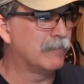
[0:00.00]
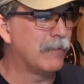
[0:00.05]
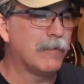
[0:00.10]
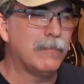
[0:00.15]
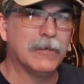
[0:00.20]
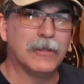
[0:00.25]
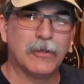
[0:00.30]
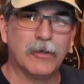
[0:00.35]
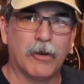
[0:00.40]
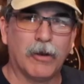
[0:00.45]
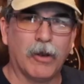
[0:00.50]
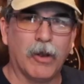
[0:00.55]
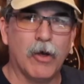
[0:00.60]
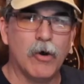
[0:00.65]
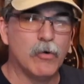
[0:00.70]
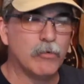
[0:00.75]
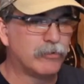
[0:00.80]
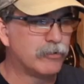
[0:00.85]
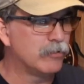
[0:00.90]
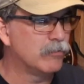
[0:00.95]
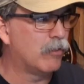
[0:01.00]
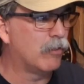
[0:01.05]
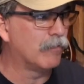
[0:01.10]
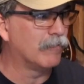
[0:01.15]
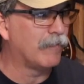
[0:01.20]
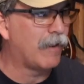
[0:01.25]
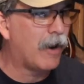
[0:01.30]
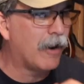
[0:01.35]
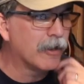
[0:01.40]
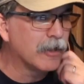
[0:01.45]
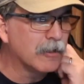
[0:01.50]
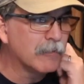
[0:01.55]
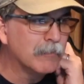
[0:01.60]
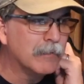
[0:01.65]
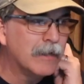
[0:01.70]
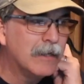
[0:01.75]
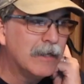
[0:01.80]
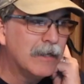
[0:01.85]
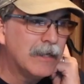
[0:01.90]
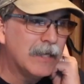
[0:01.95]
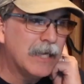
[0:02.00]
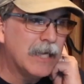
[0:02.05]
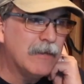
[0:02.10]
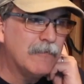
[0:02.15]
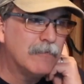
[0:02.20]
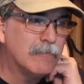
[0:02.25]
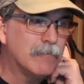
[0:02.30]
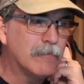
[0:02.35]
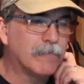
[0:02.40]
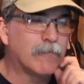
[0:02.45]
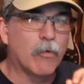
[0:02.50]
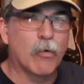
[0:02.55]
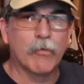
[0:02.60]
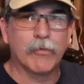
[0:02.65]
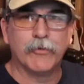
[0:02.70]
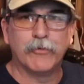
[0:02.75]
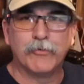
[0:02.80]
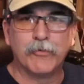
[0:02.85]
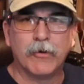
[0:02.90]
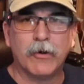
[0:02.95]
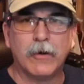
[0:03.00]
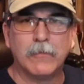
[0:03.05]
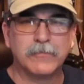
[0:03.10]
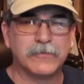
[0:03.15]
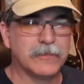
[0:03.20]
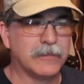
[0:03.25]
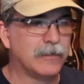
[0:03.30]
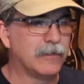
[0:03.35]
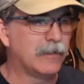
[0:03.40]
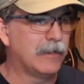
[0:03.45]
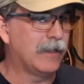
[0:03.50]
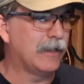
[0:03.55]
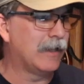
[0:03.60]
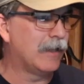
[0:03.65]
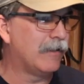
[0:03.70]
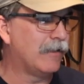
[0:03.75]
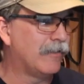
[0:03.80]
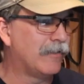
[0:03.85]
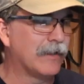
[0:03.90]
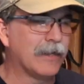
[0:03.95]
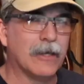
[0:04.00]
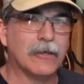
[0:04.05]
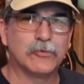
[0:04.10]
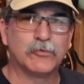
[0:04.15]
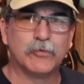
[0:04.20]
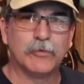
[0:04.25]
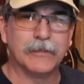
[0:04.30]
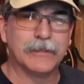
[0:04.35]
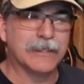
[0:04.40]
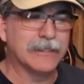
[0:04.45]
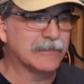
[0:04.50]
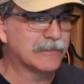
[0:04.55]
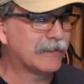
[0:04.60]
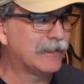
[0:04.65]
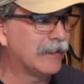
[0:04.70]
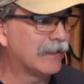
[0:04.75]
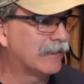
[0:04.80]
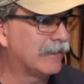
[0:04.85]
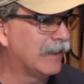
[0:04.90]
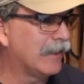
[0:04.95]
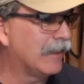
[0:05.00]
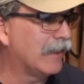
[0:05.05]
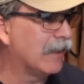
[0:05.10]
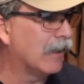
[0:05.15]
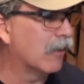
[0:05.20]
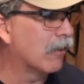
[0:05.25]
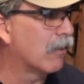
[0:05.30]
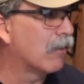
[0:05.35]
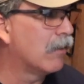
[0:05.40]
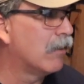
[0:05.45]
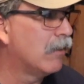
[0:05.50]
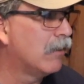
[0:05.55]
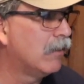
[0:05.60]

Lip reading: Maybe a little low too on volume, even before the drums and anything else really gets kicked in here.